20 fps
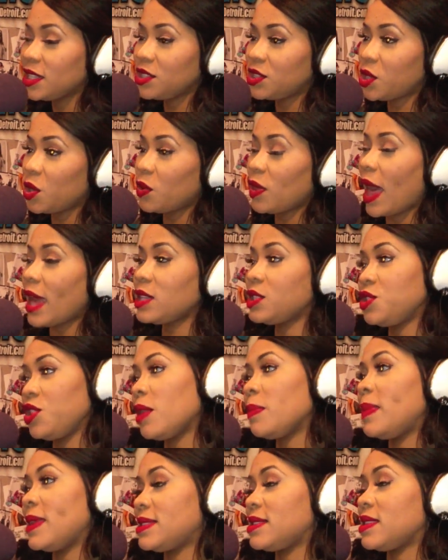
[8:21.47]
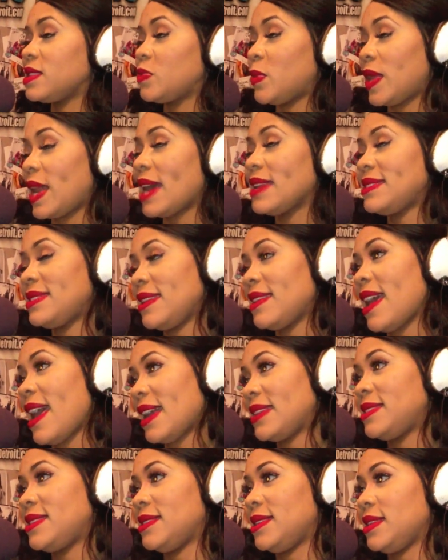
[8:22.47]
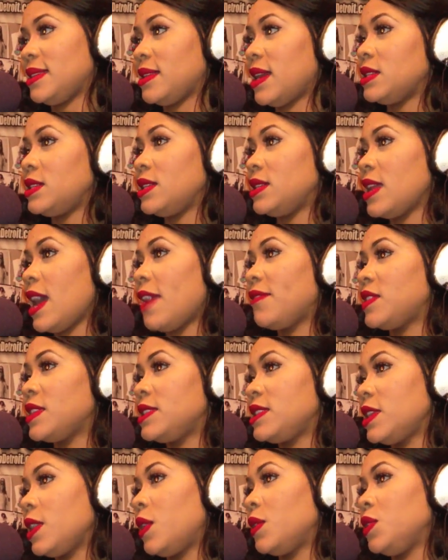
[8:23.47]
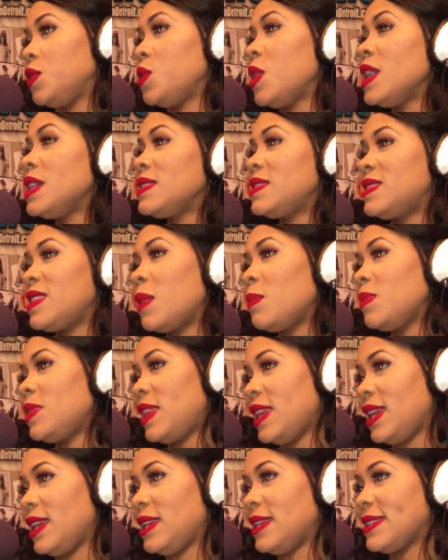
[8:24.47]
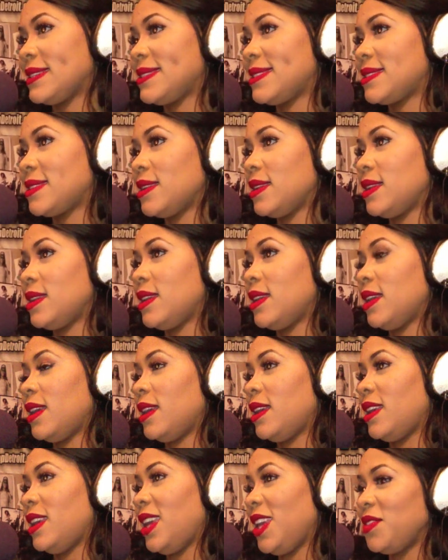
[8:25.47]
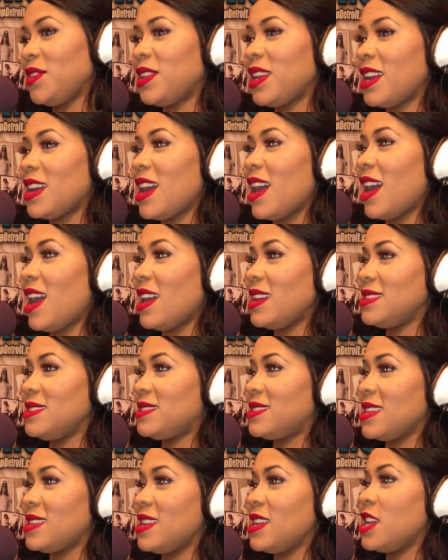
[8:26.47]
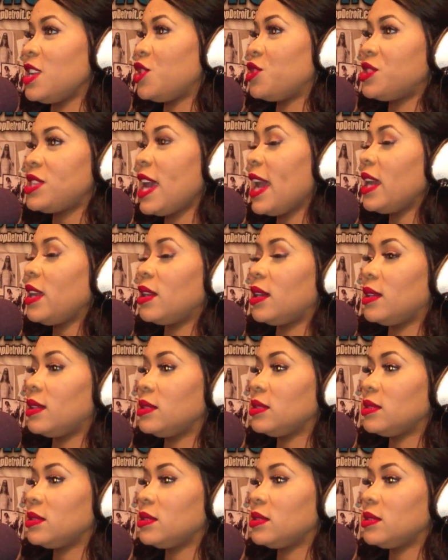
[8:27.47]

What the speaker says: So that's your business. But I said accident. I didn't have to tell you. Some things, even as an entertainer,